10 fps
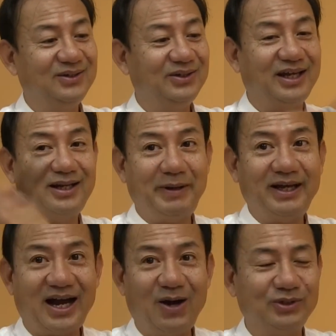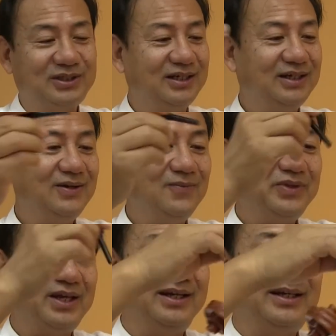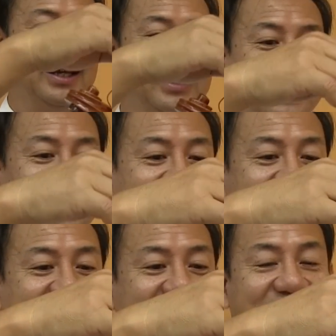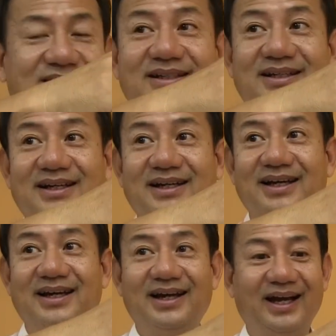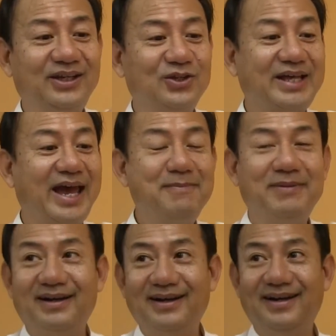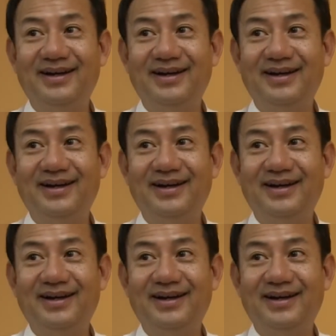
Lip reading: You get the peg out and get against this and use hammer.